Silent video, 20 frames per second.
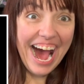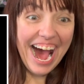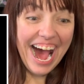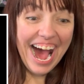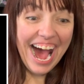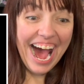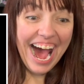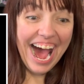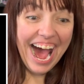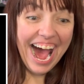
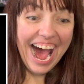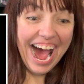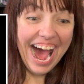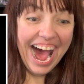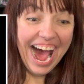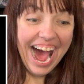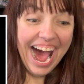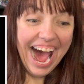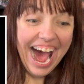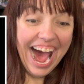
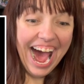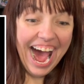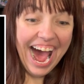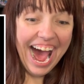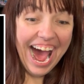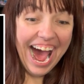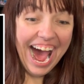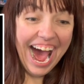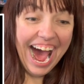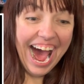
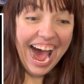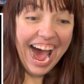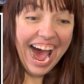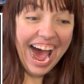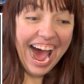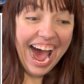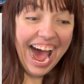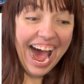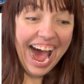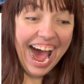
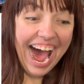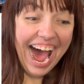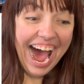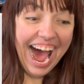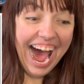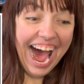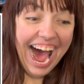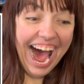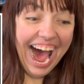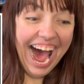
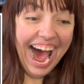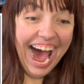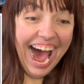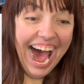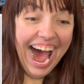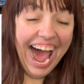No one is speaking in this clip.